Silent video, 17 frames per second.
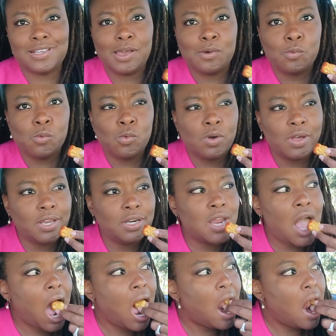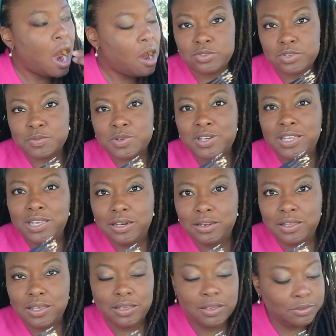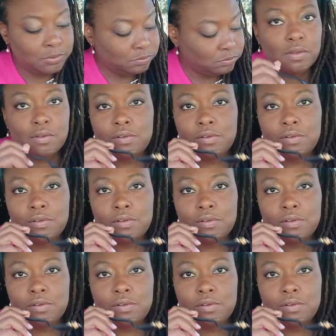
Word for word: at one. So I'm gonna eat again.